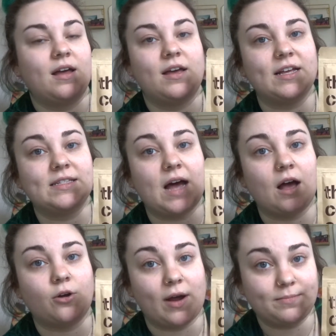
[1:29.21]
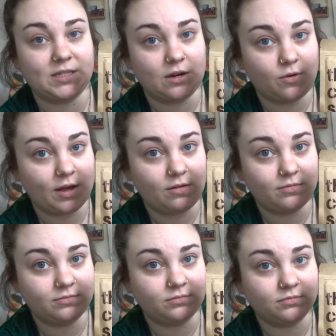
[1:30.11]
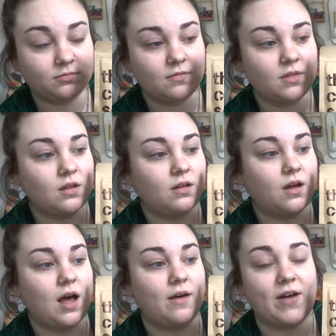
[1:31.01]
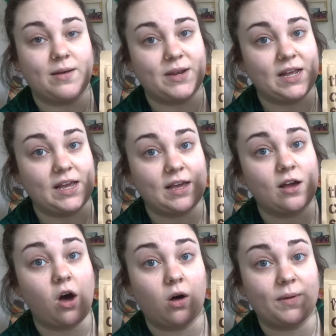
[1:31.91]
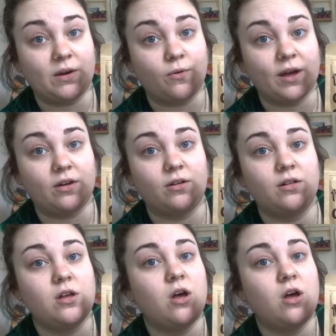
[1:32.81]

It's got grapeseed oil, vitamin E, almond oil,